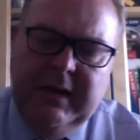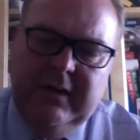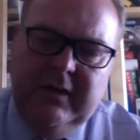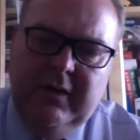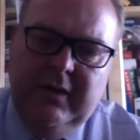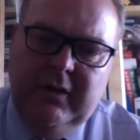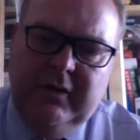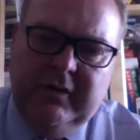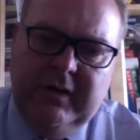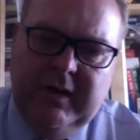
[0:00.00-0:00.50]

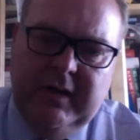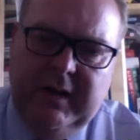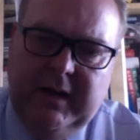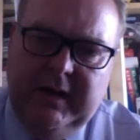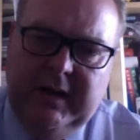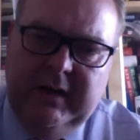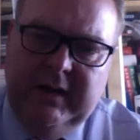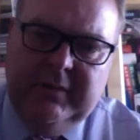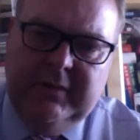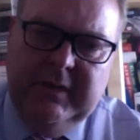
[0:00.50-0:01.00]
news, and
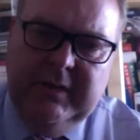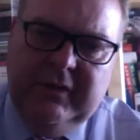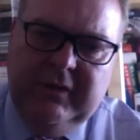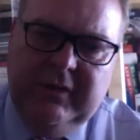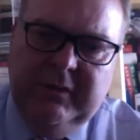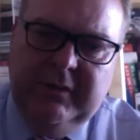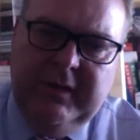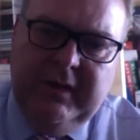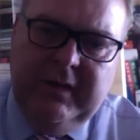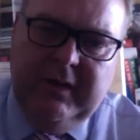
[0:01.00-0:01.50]
it's
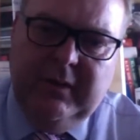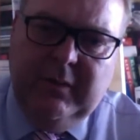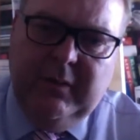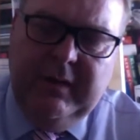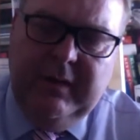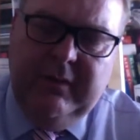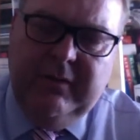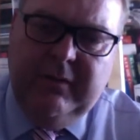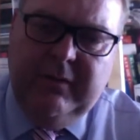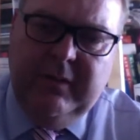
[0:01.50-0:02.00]
been something
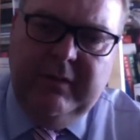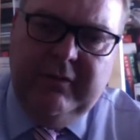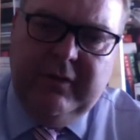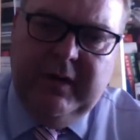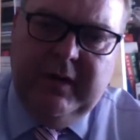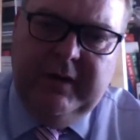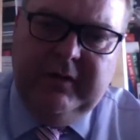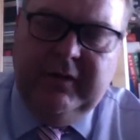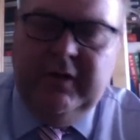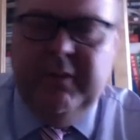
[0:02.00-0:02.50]
that we've
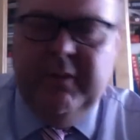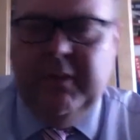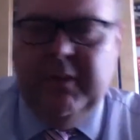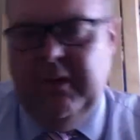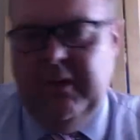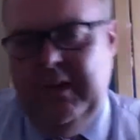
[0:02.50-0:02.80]
tried to do.